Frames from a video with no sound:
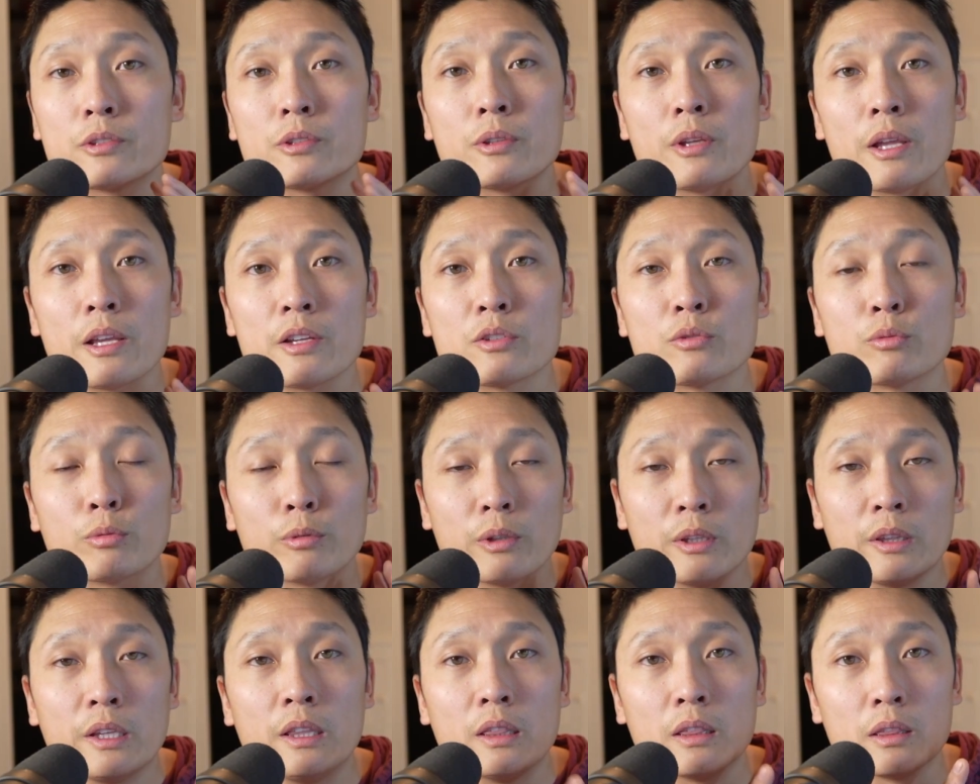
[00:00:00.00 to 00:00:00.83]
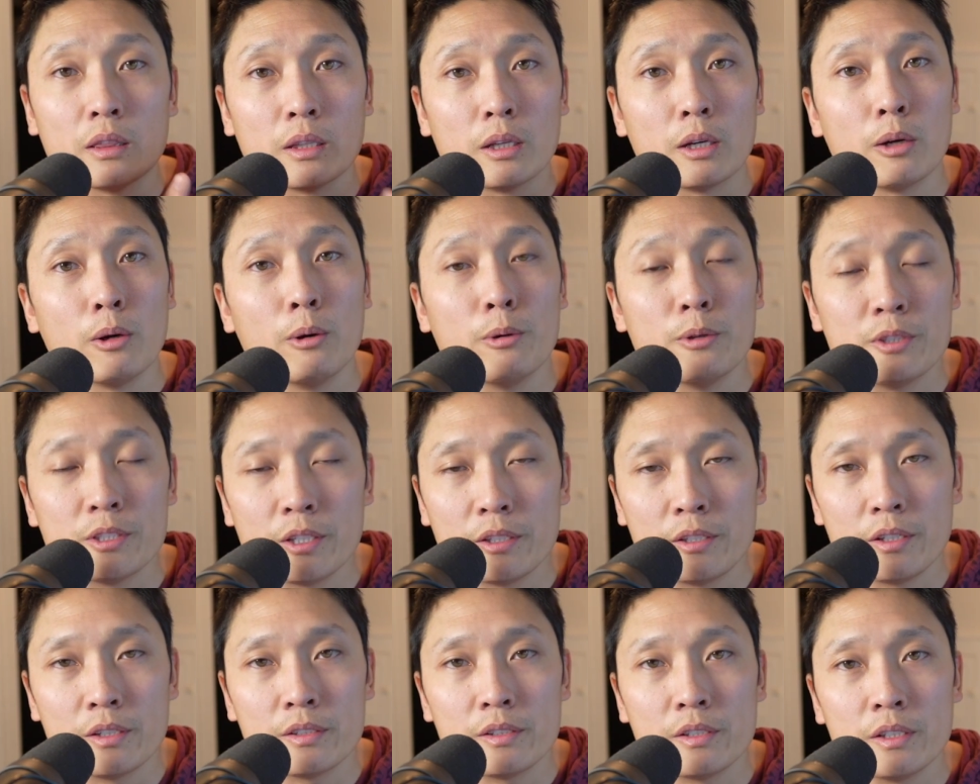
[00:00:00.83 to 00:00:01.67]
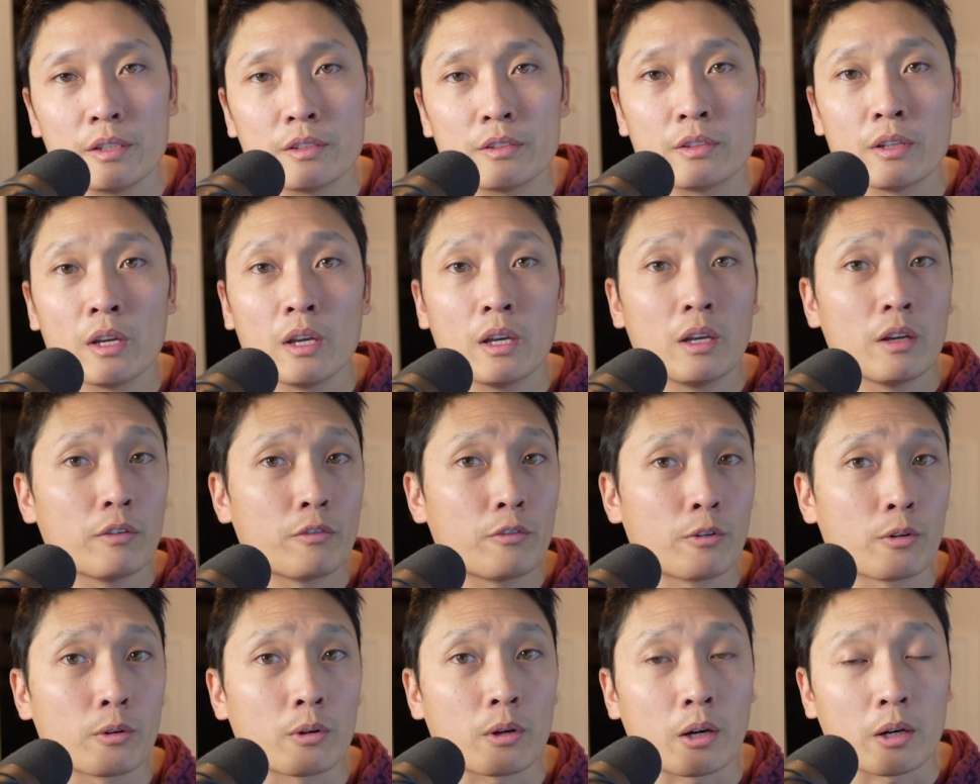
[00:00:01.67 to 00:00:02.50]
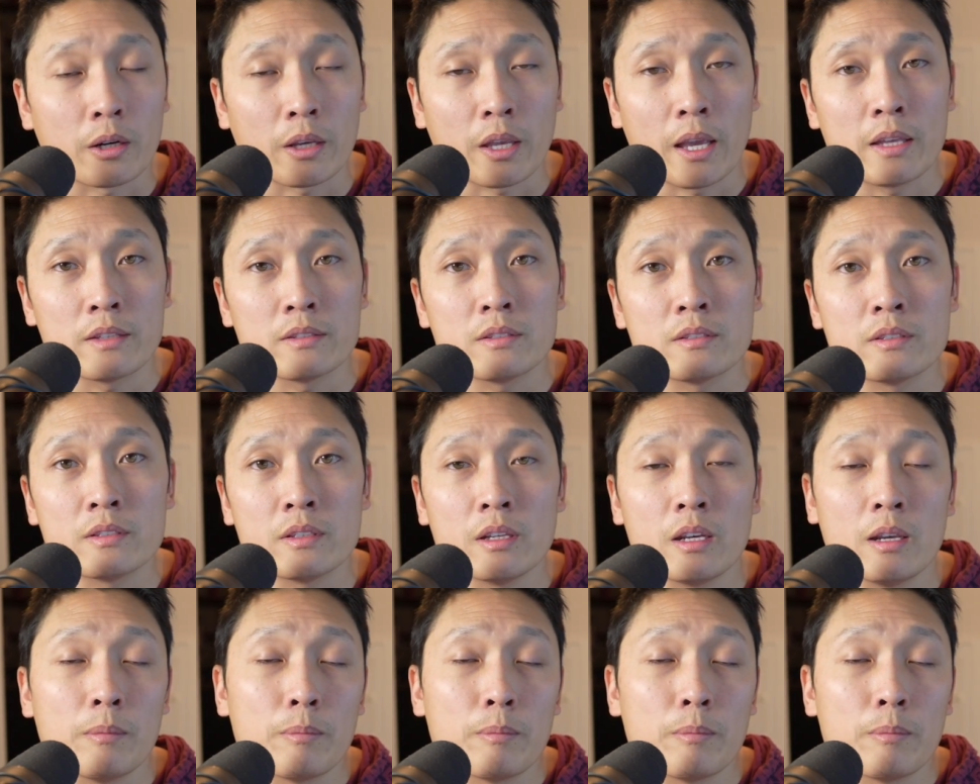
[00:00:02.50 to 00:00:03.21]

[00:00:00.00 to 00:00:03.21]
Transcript: So that is really low statistics for our Kansas City